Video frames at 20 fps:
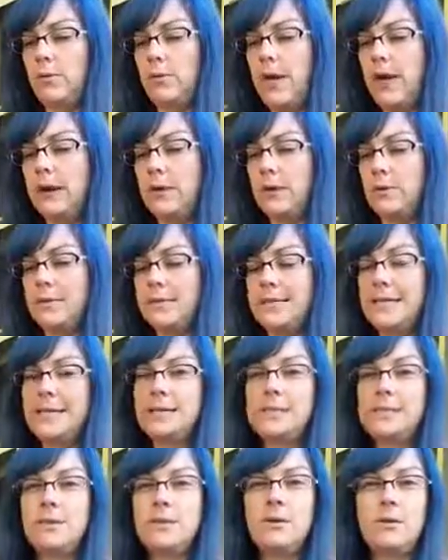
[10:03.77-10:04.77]
that goes
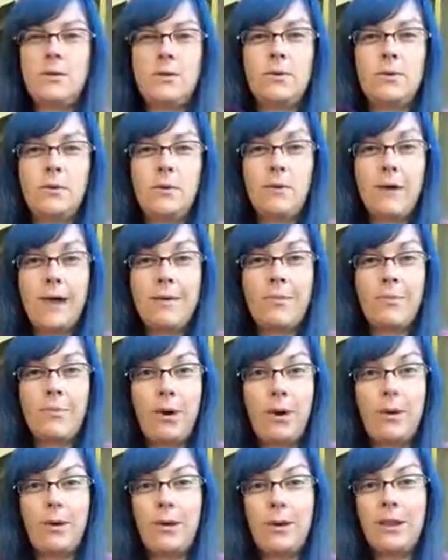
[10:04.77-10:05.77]
into the
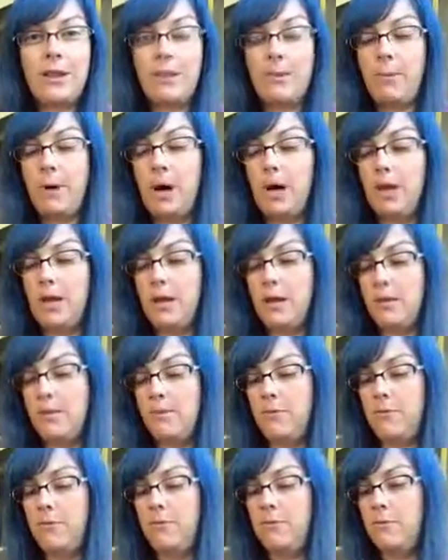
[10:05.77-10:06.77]
rainbow at the
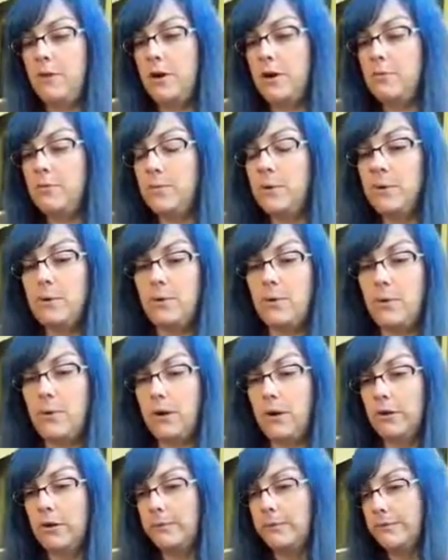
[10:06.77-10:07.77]
bottom from
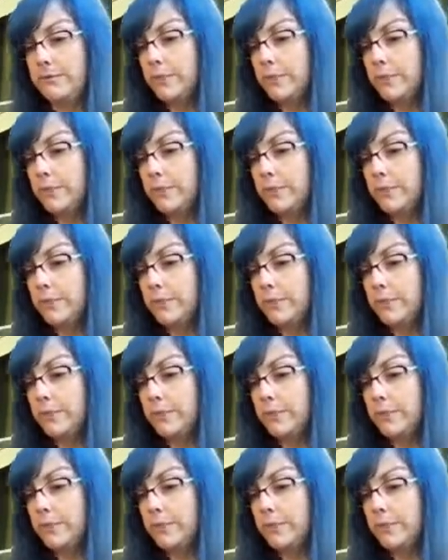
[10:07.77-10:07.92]
Unicorn.